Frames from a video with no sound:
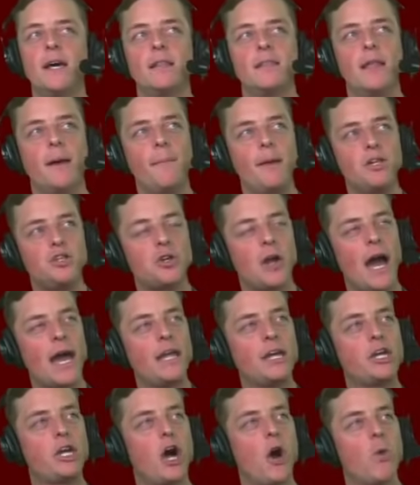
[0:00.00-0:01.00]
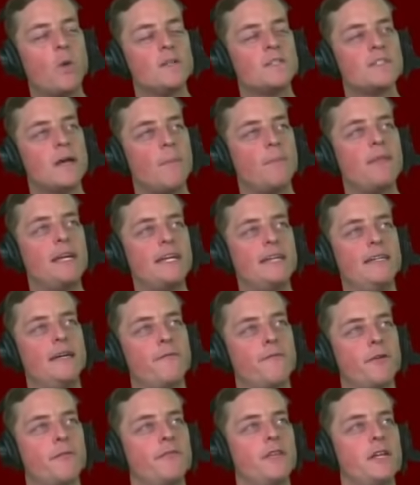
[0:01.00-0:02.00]
Let me try to go with something
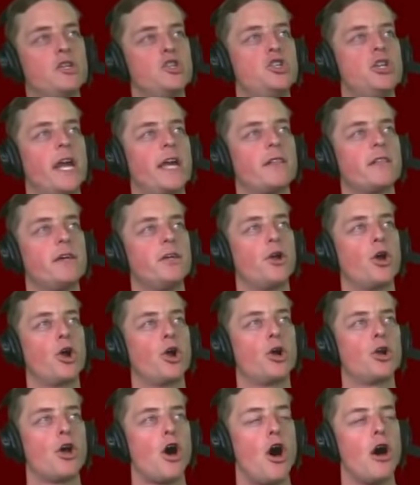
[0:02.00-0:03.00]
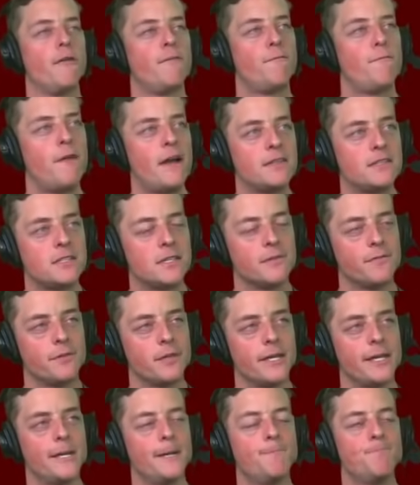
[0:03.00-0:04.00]
different than Jalen Hurd
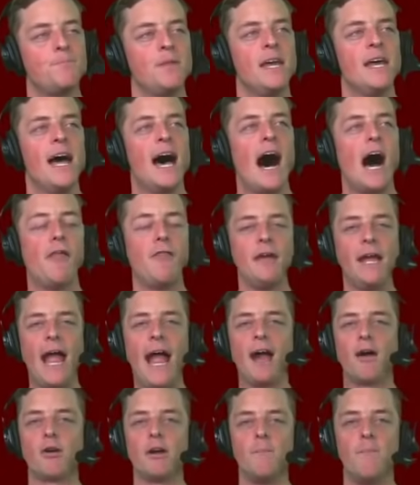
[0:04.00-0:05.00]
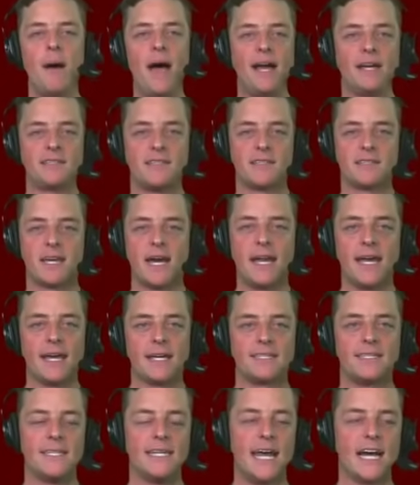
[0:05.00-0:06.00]
offensively. I think Aaron Banks is going to
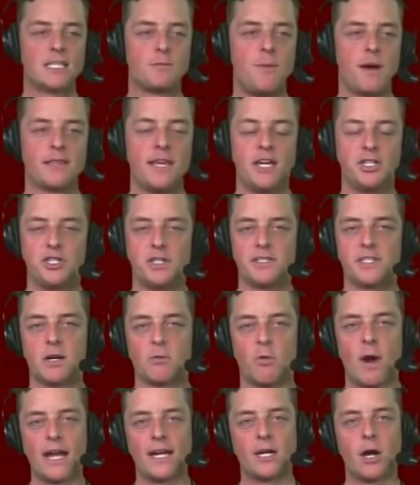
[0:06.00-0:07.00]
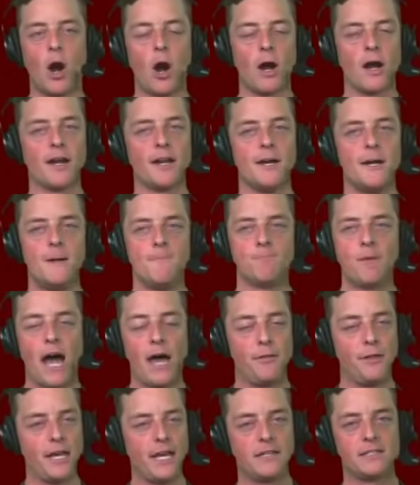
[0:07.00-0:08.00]
exceed expectations at right guard.
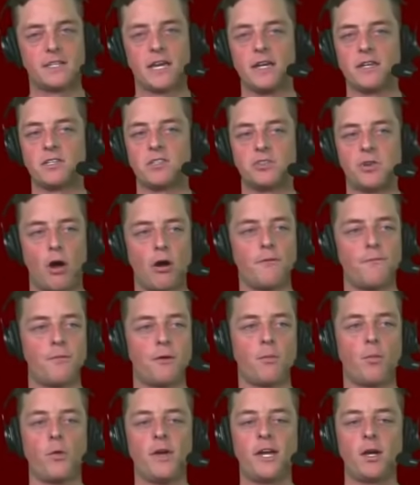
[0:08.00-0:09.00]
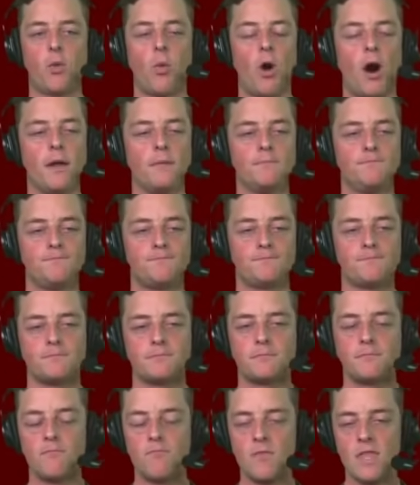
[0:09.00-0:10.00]
I think he's going to start from week one.
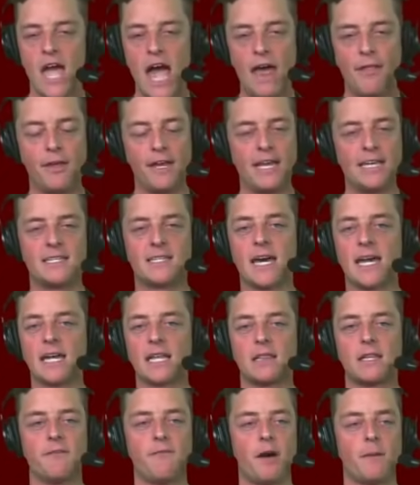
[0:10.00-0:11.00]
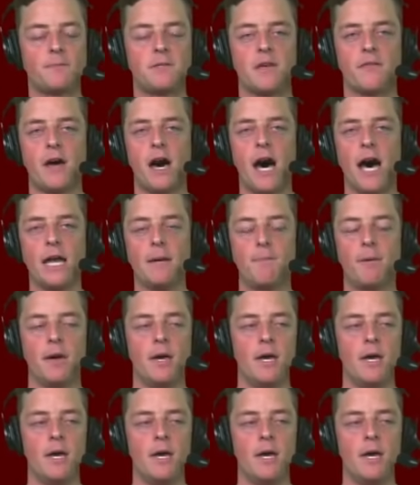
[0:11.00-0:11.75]
I think he's going to live up to the hype